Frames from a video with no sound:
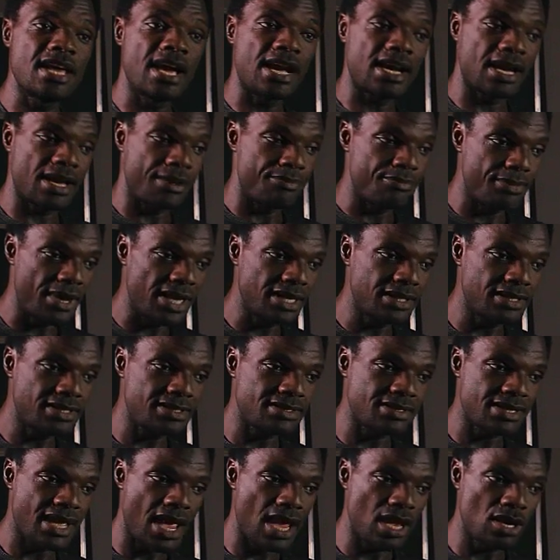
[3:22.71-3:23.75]
can make
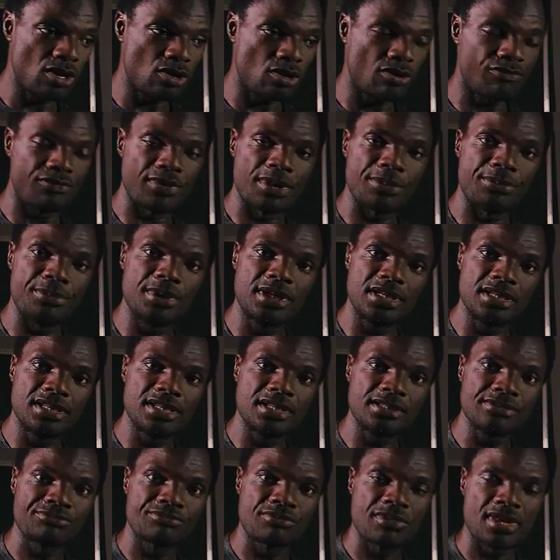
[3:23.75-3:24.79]
design of a
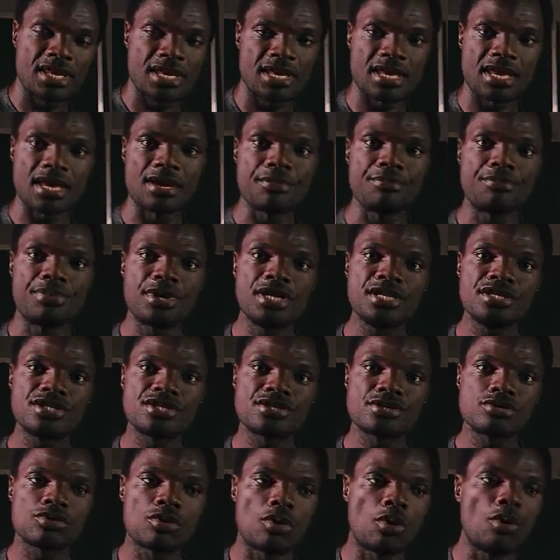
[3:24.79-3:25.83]
building, a bridge,
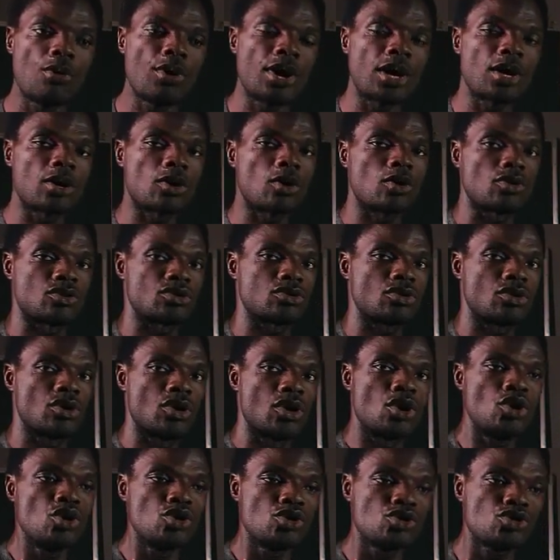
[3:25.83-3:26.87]
or a road.
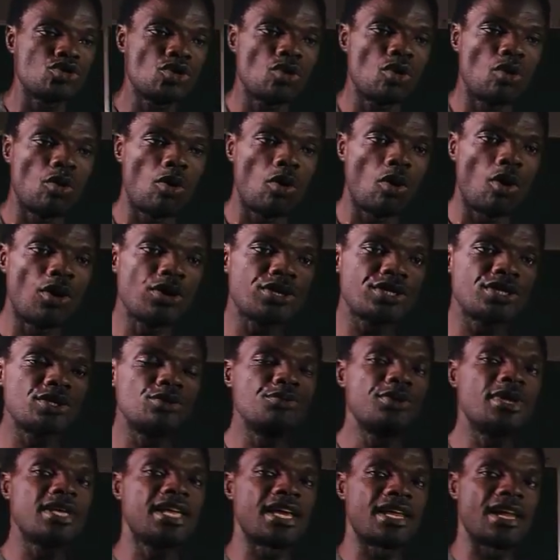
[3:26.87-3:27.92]
So until
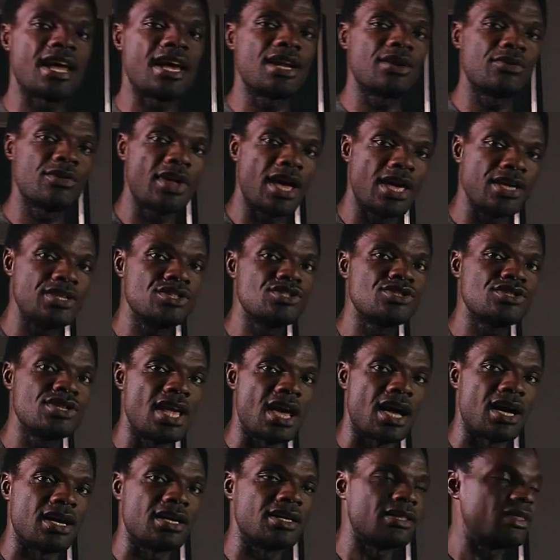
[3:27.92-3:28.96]
we get another
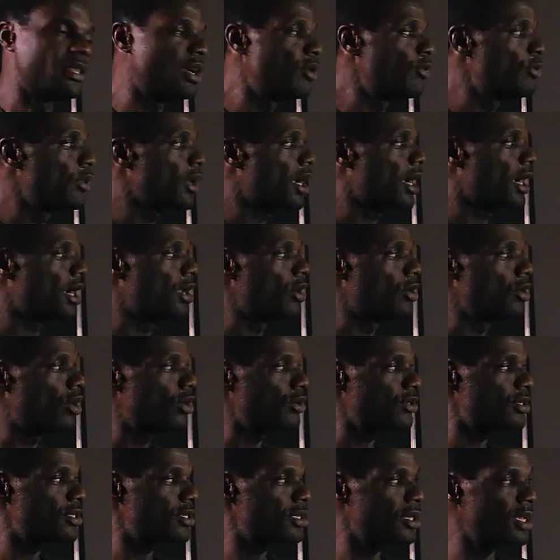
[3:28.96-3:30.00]
engineer, then we
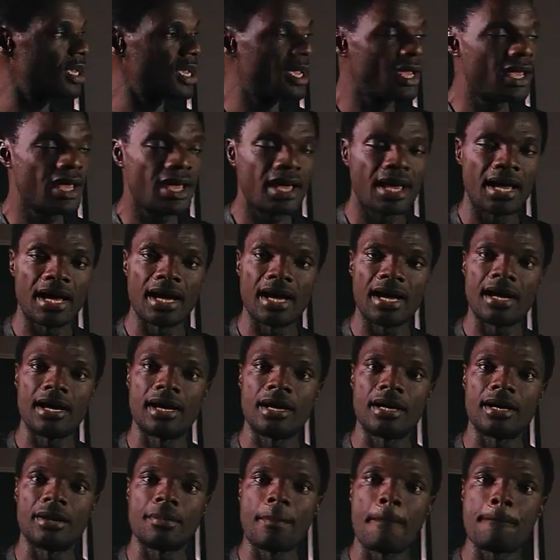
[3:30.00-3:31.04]
cannot
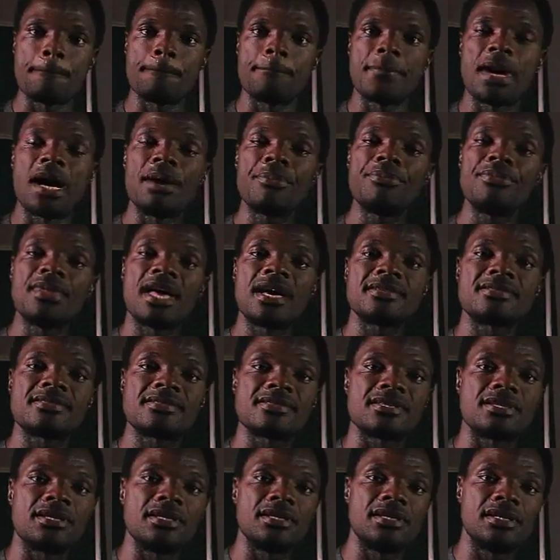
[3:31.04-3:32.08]
have that
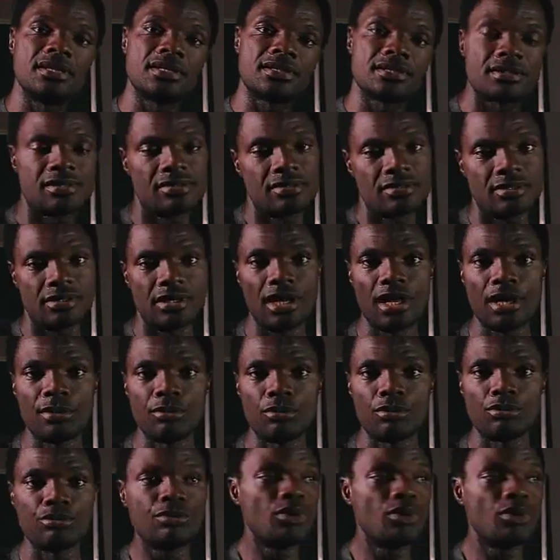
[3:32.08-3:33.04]
skilled labor.